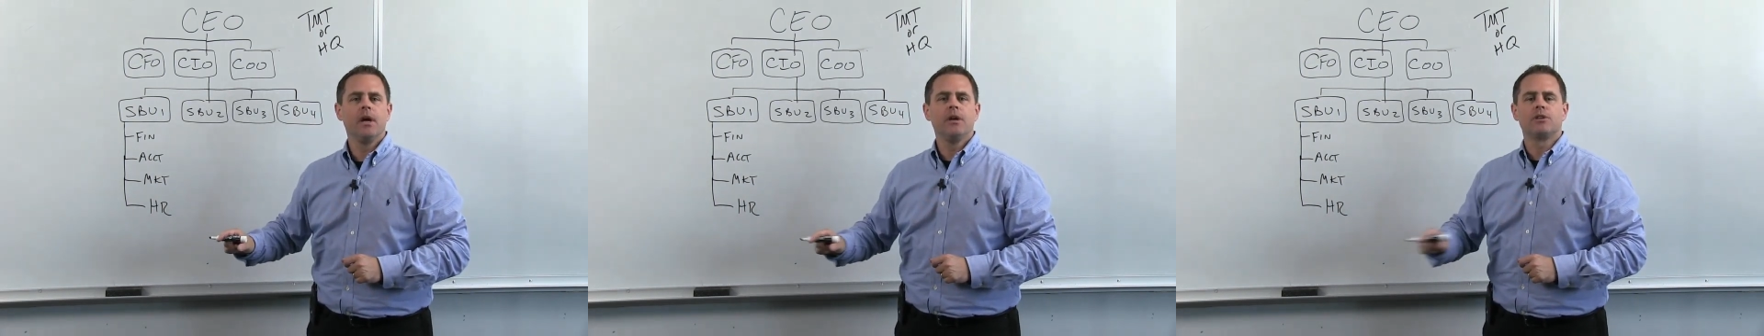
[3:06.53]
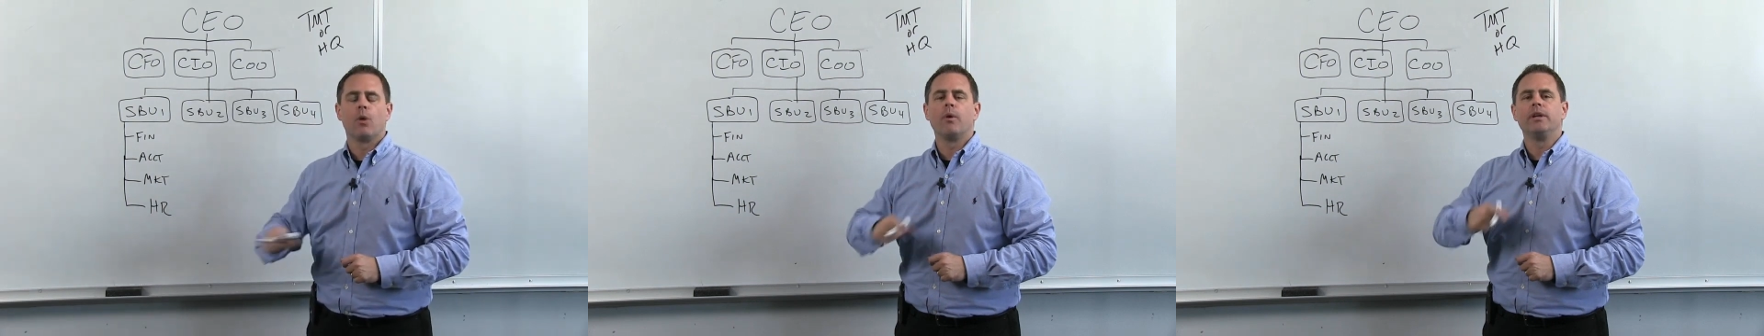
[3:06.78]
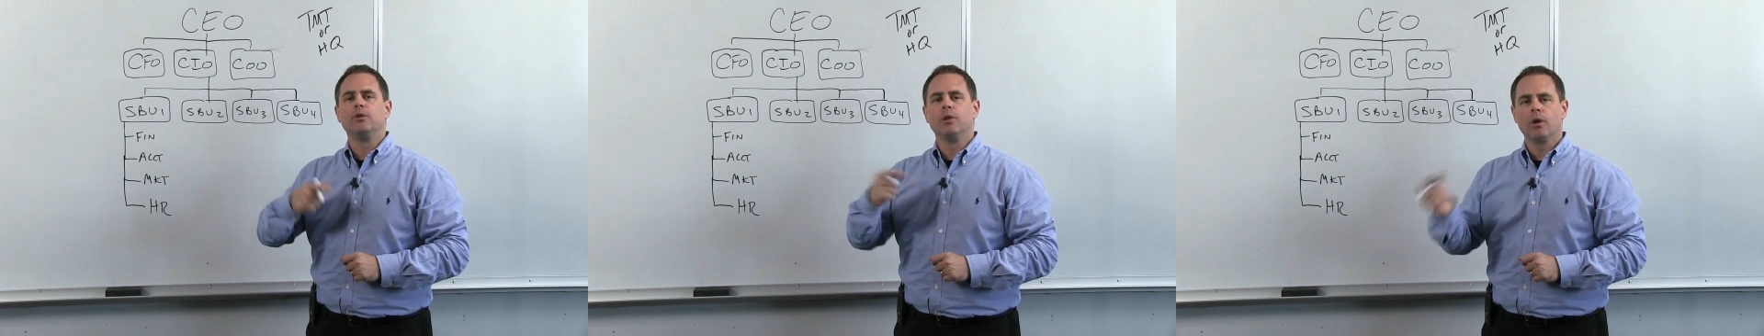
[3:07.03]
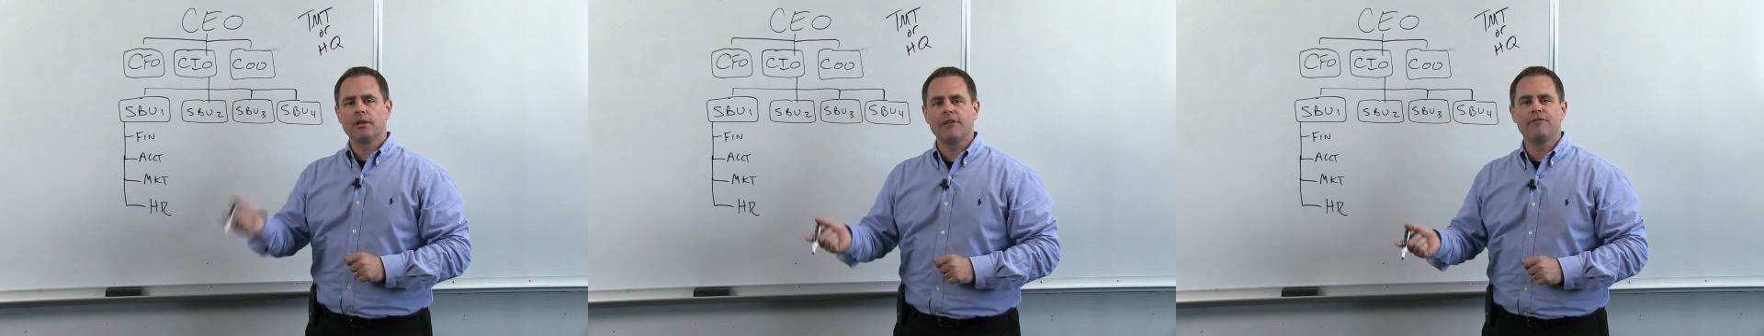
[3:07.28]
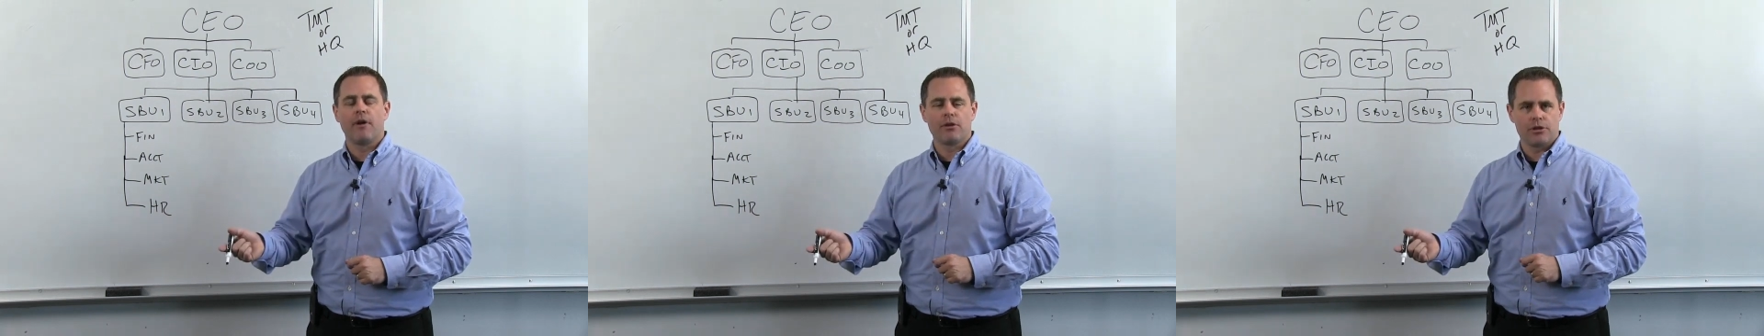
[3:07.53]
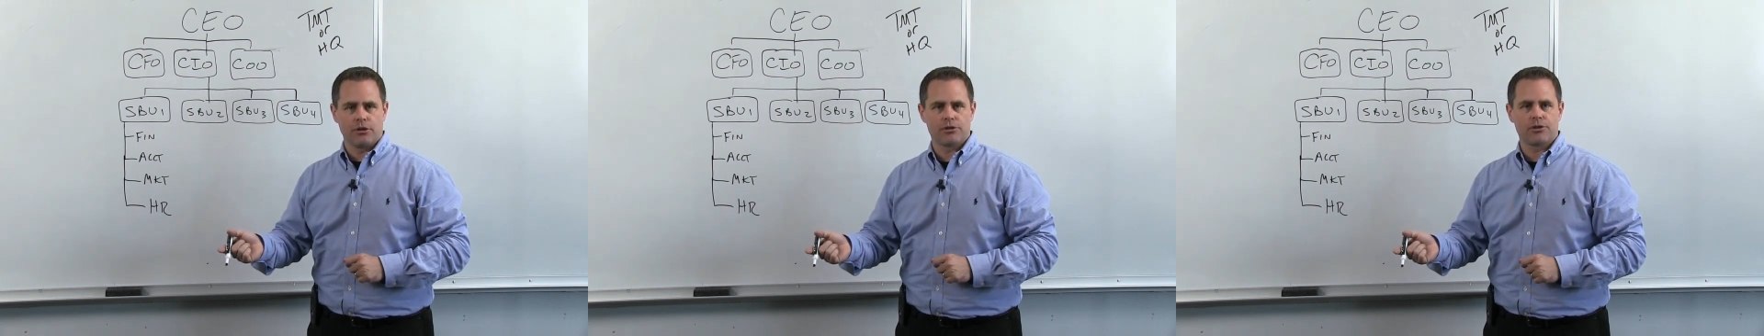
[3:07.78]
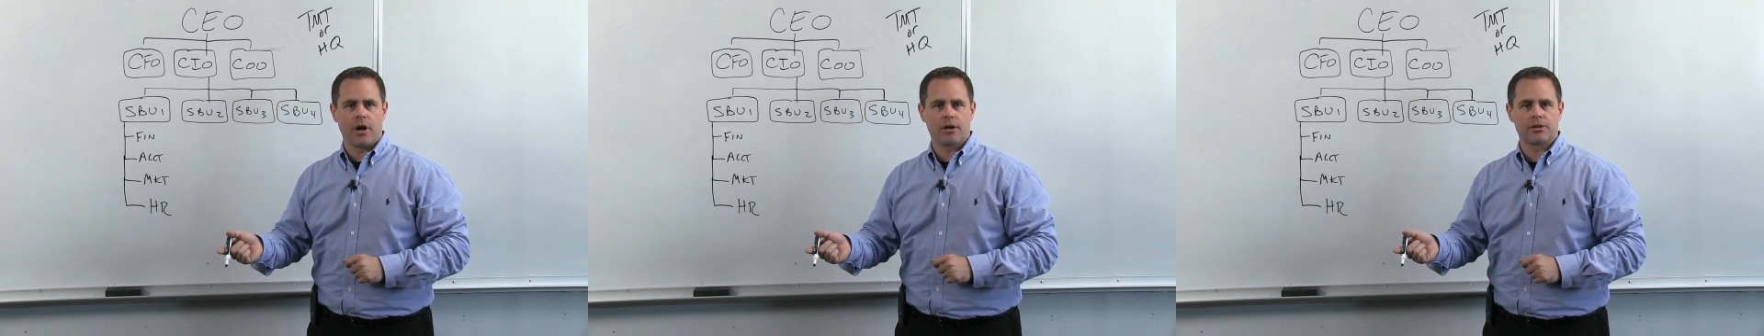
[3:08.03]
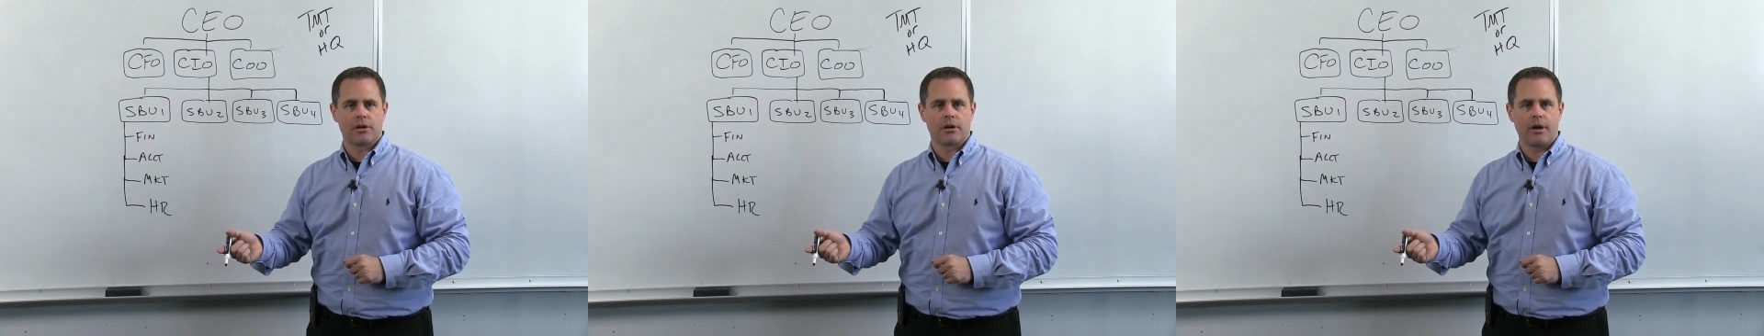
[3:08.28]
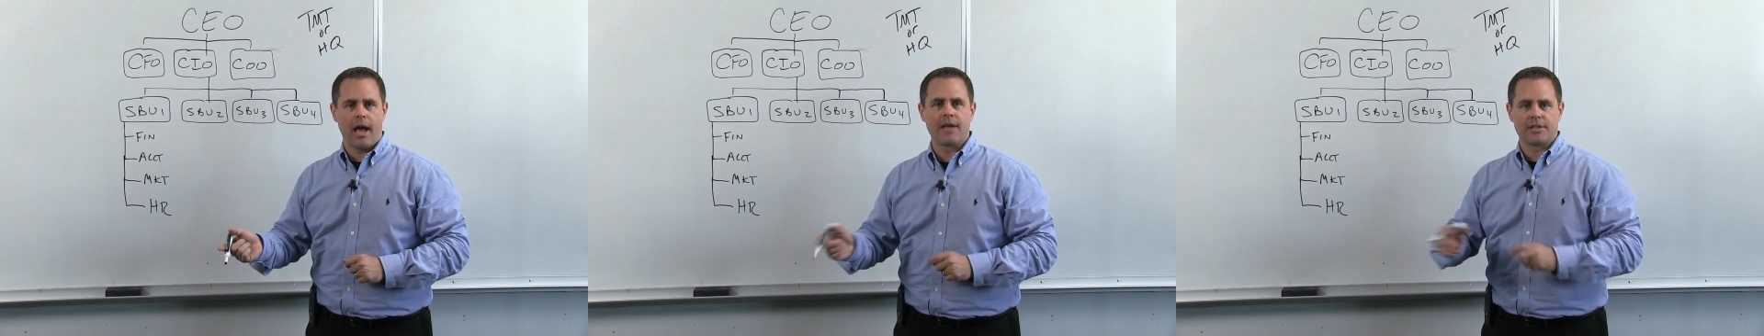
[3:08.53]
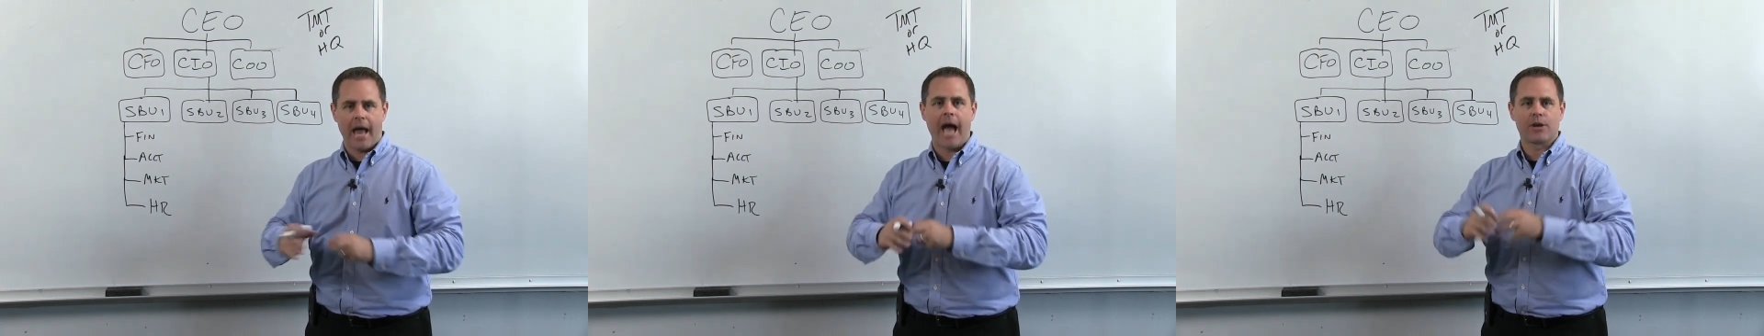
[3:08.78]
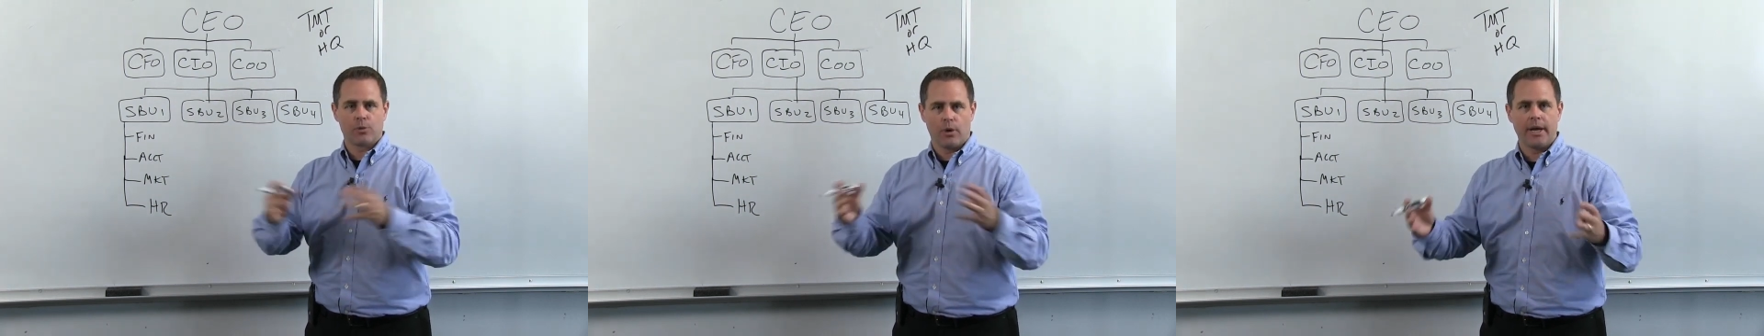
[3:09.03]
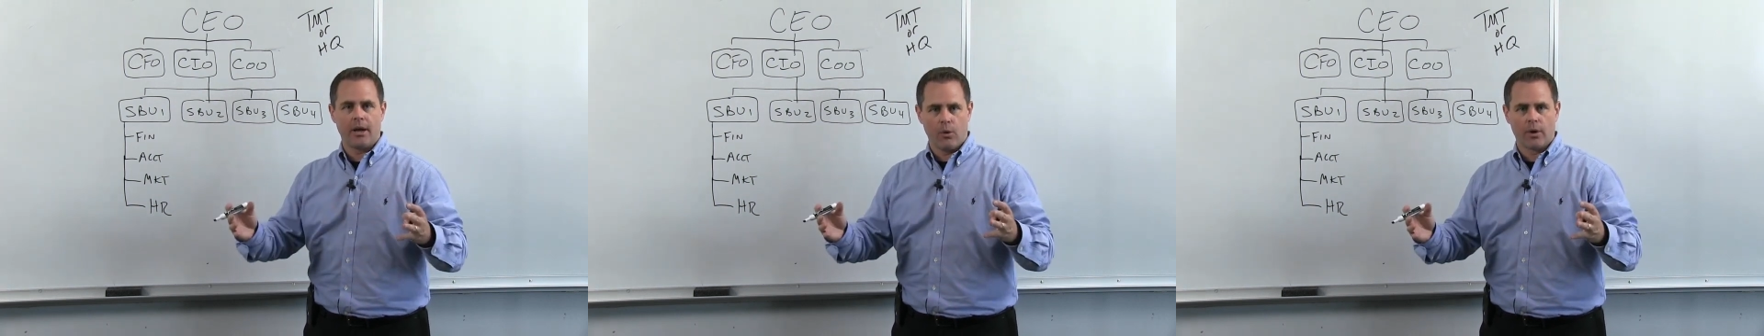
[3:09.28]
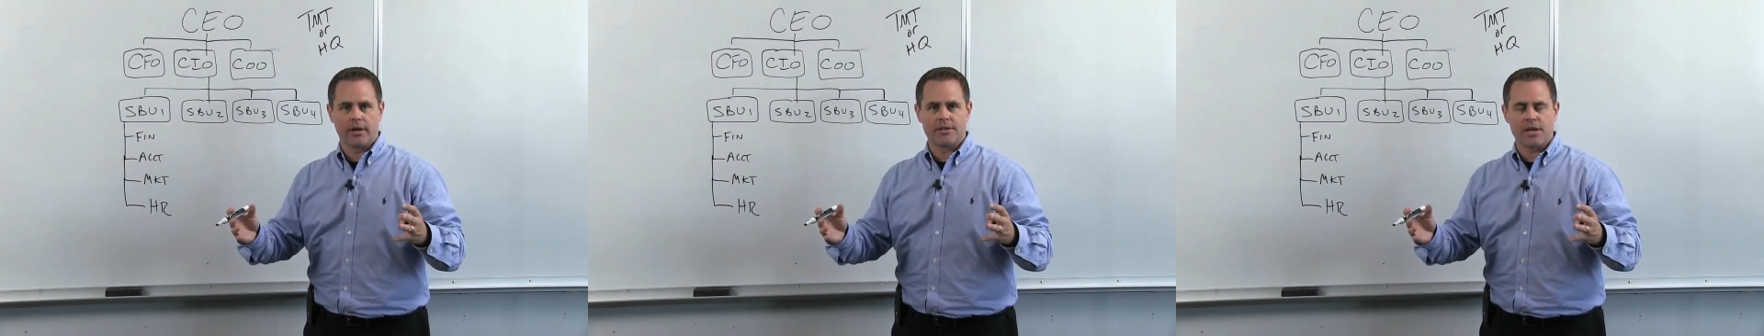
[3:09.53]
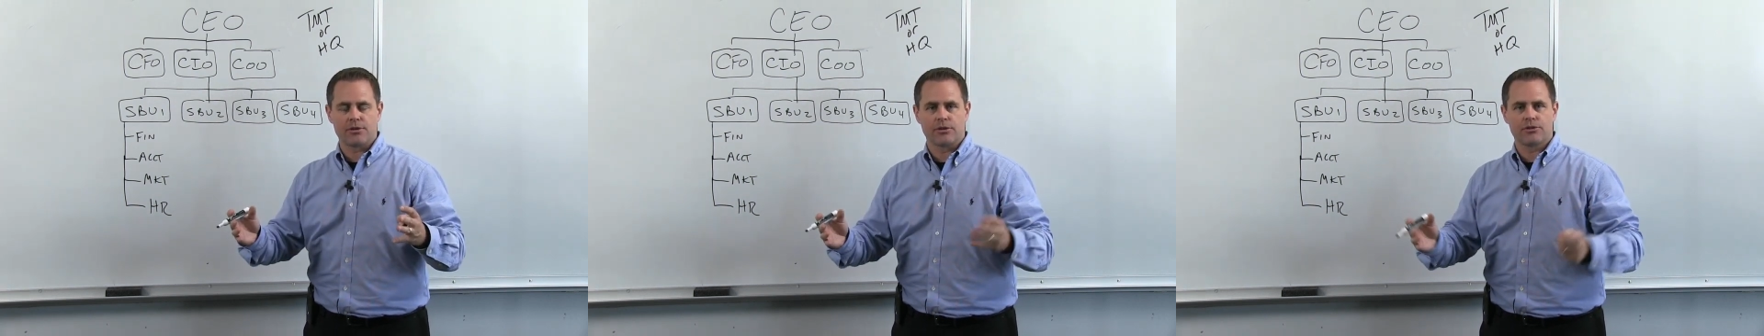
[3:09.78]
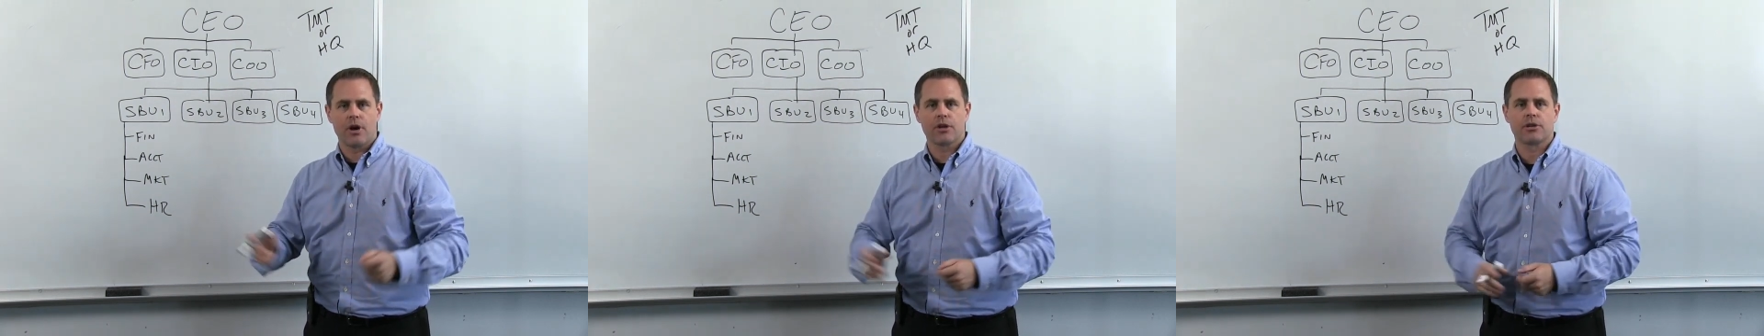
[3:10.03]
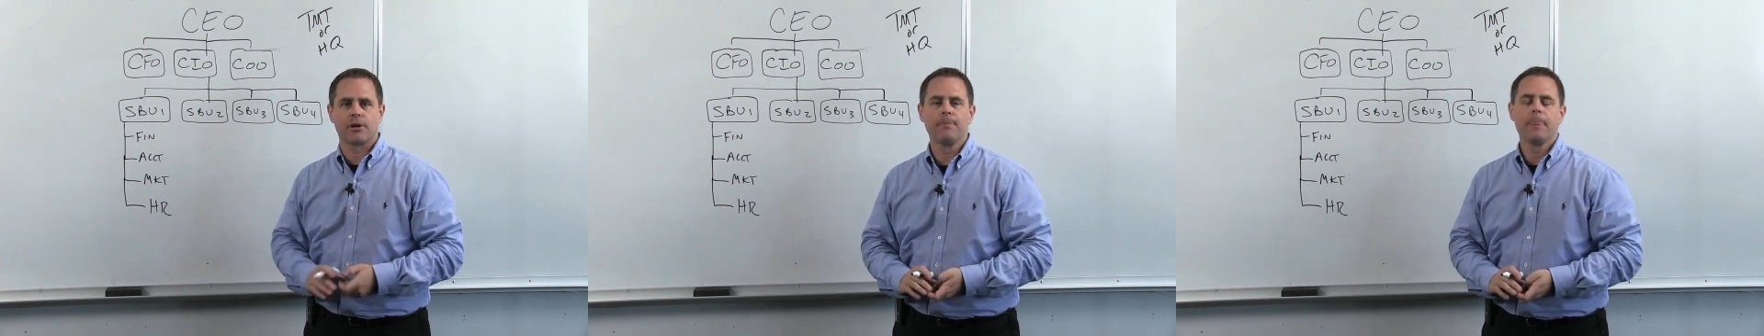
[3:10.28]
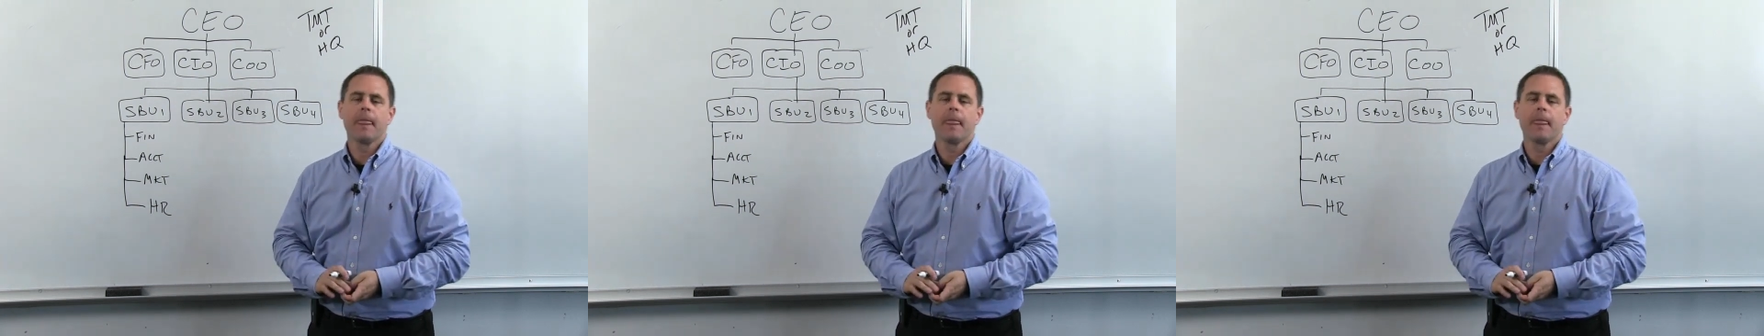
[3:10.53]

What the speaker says: So when you looked at functional structure as an actual organizational structure,